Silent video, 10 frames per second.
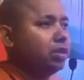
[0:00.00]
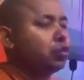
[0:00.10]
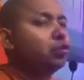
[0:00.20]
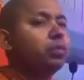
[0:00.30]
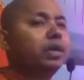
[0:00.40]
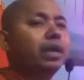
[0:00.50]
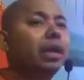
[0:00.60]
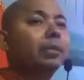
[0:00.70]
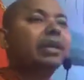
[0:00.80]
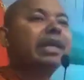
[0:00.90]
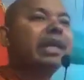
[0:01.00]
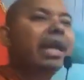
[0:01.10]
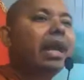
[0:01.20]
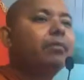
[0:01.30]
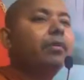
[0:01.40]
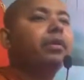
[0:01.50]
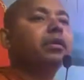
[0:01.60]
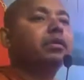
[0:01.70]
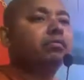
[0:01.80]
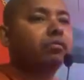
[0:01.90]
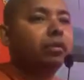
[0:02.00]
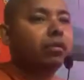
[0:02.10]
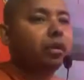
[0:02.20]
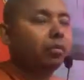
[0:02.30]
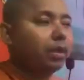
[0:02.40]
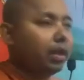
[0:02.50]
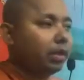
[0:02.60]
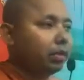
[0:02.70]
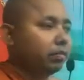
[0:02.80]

to overcome craving for our mind,